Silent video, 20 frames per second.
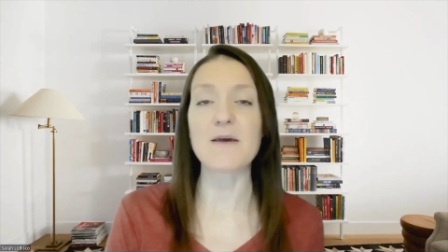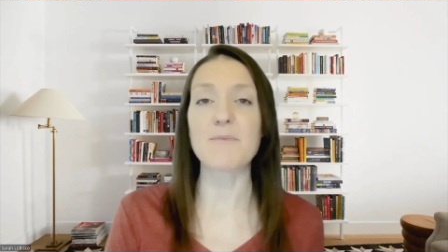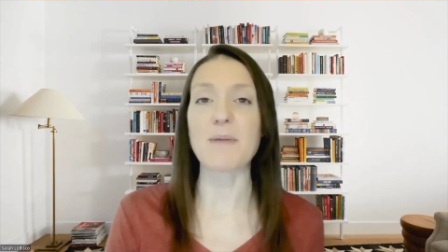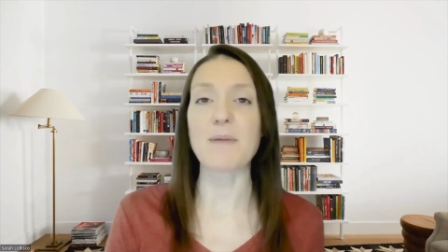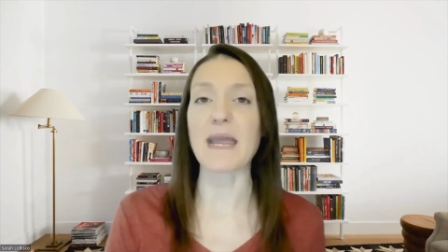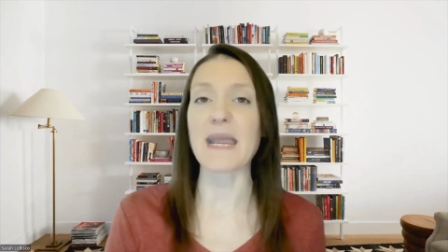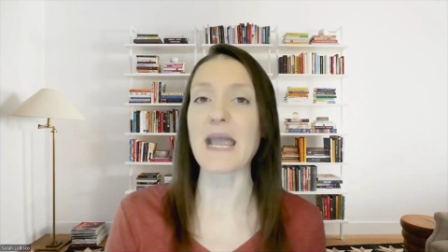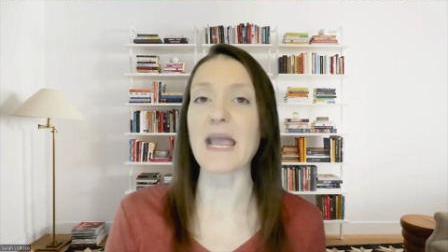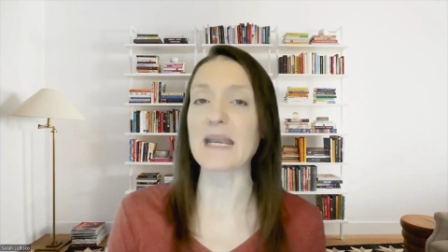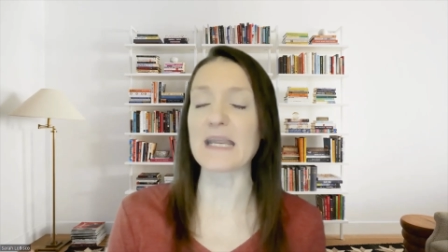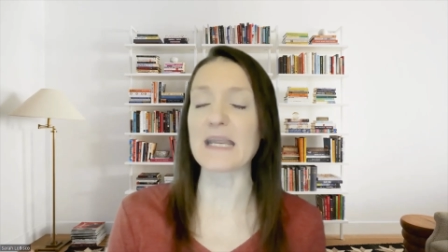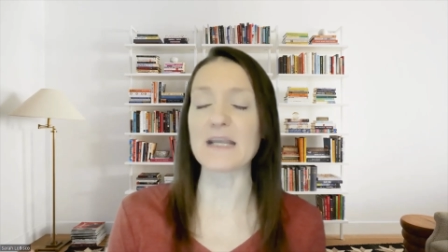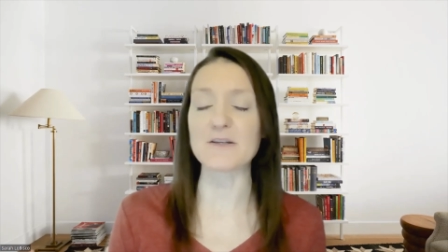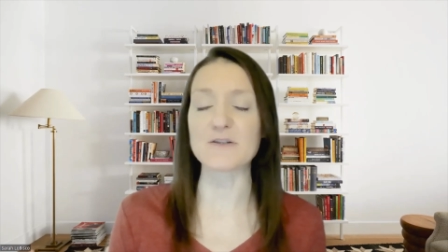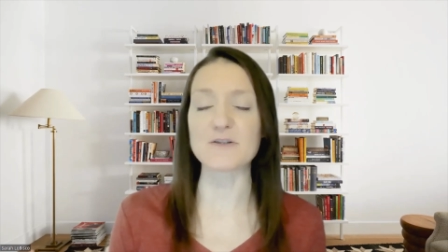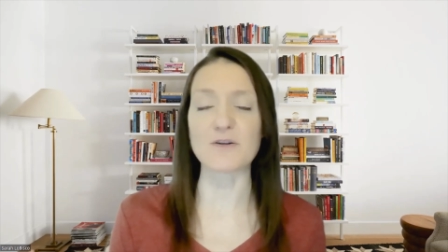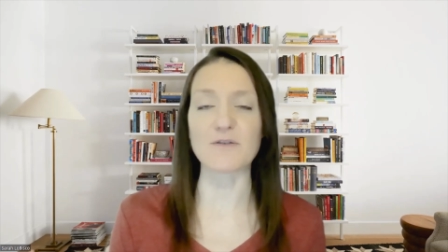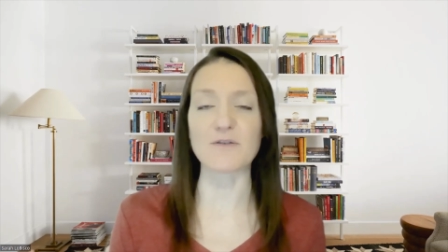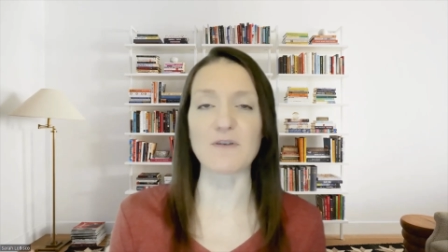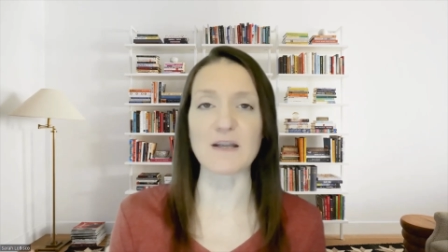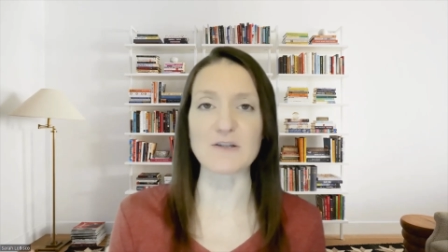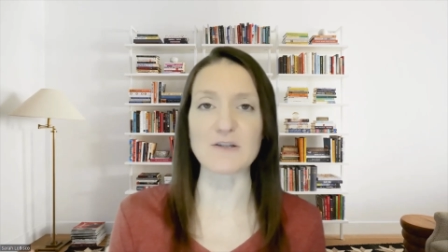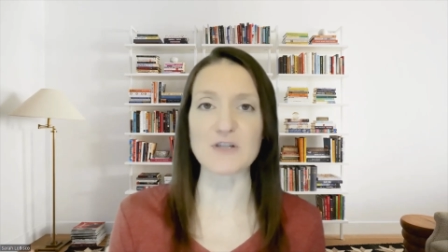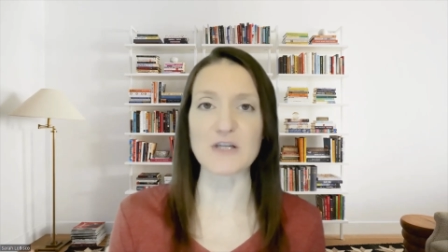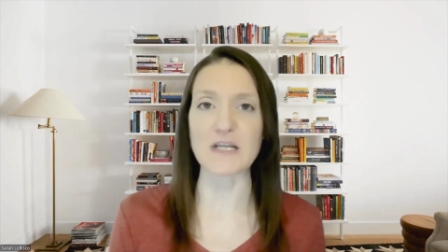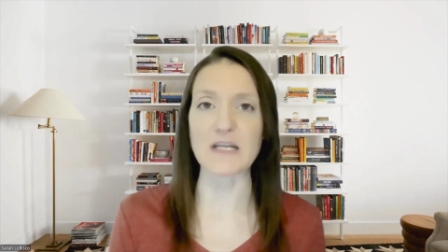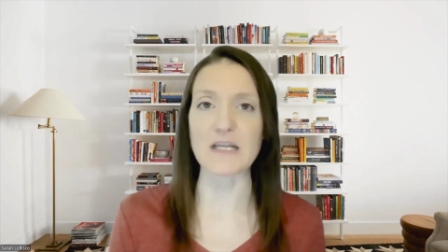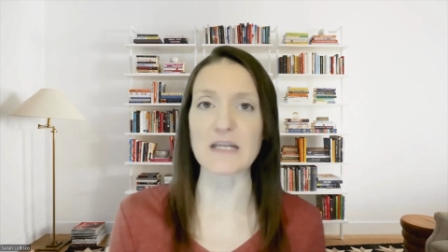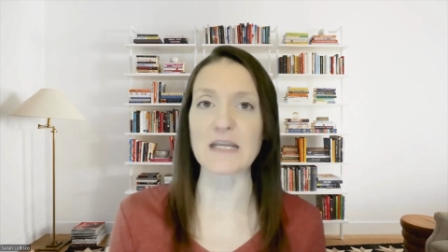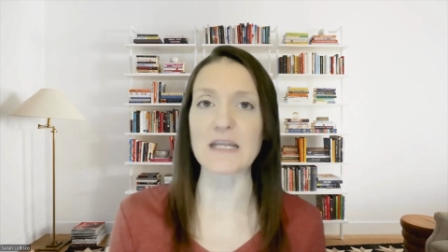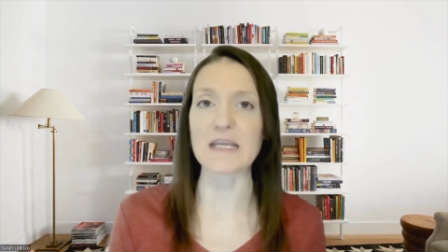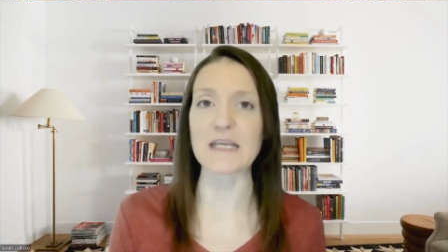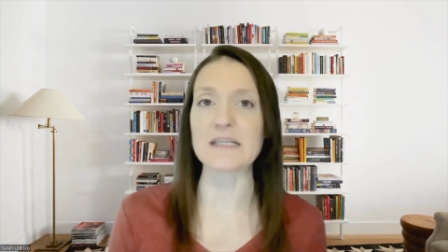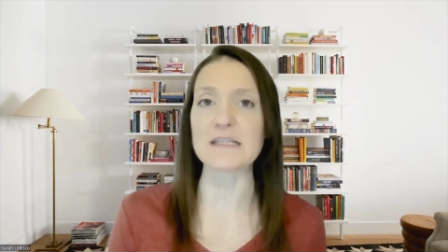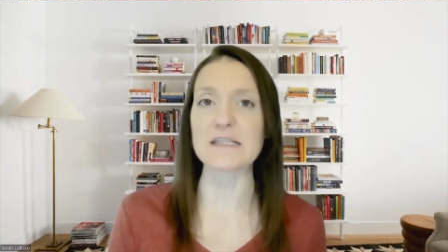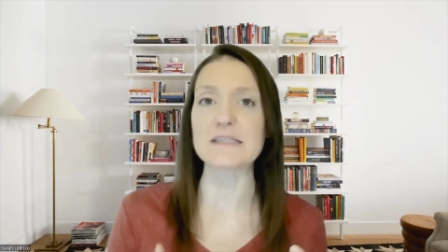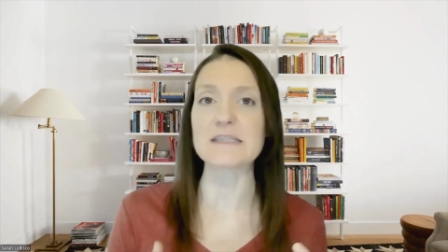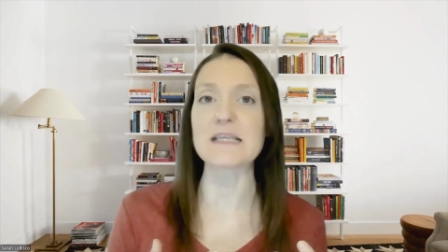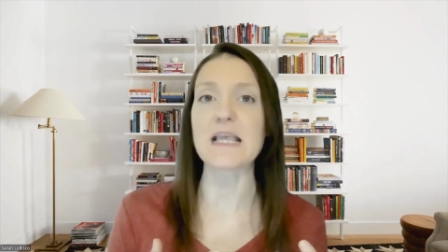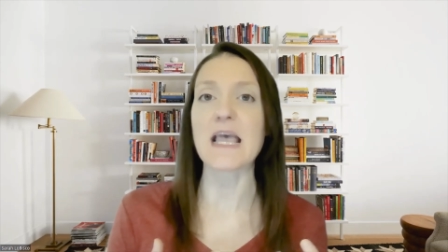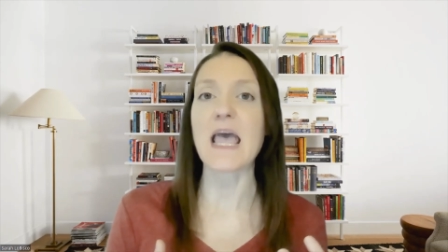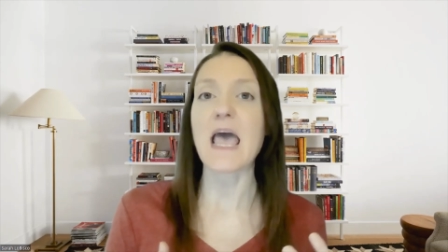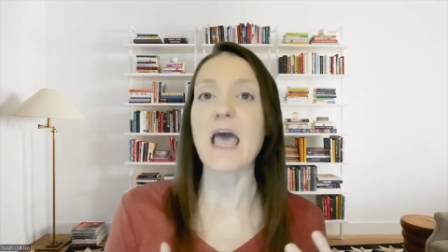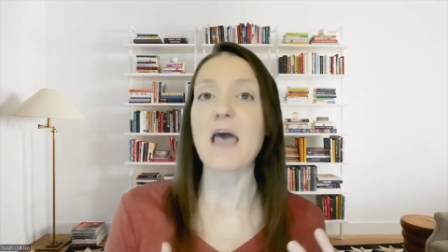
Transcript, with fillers: by any intervention is